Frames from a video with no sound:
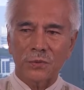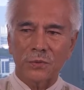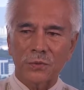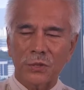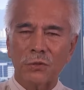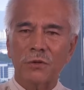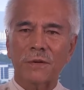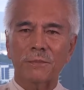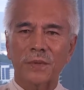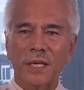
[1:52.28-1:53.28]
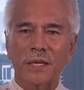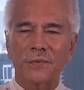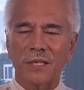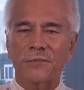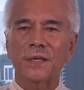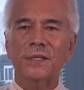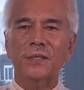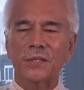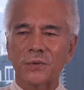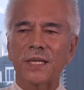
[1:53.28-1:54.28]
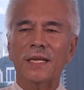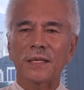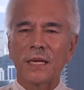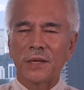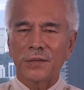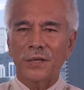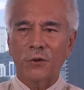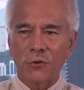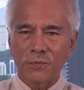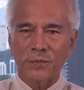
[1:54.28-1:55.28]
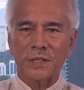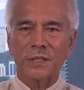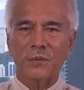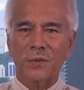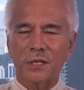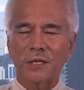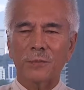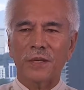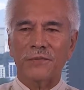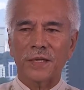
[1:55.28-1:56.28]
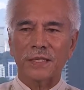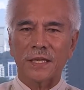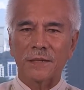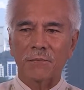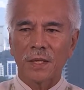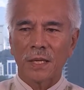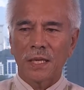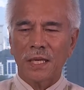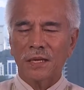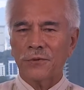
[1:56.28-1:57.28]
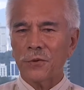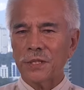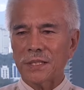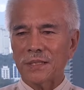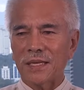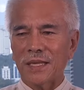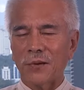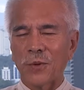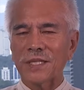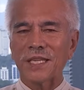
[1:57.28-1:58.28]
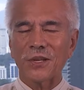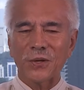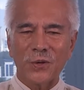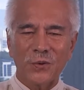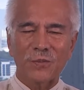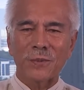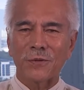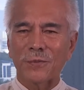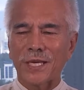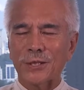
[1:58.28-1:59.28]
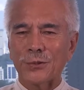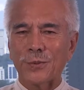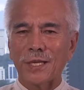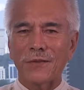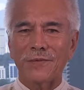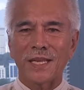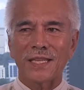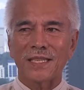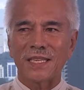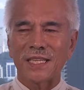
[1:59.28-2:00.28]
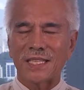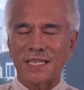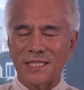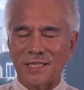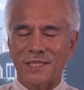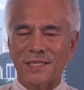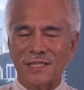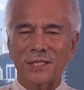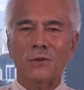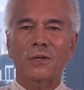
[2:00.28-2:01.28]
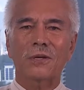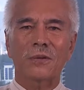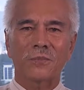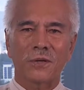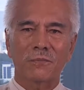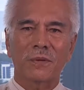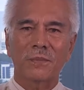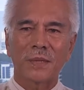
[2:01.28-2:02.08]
shore up their defenses so that their homes will not be affected. And of course, once they go, people begin to believe that it is no longer a problem,